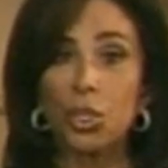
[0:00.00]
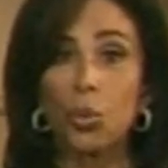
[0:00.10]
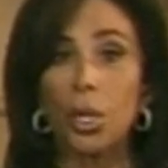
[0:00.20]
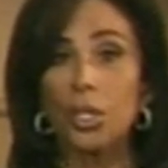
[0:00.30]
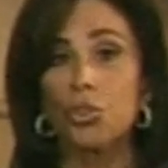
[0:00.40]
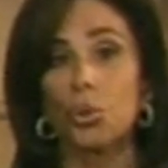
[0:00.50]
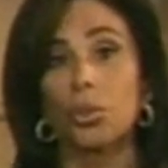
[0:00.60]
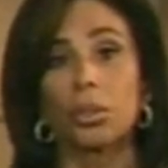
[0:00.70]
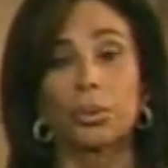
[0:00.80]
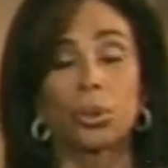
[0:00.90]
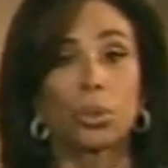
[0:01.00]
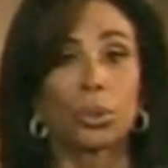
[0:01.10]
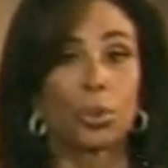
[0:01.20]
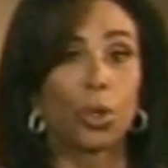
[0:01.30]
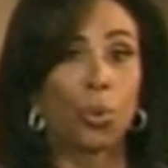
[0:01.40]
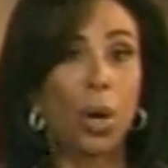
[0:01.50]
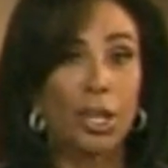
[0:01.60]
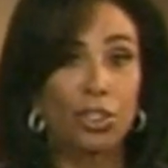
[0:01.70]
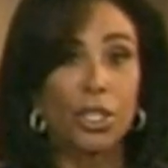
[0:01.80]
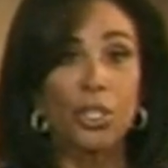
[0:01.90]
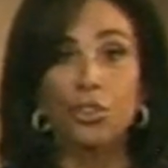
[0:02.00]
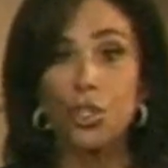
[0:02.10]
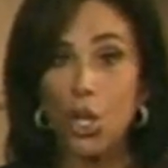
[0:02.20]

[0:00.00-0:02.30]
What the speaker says: to us or watching us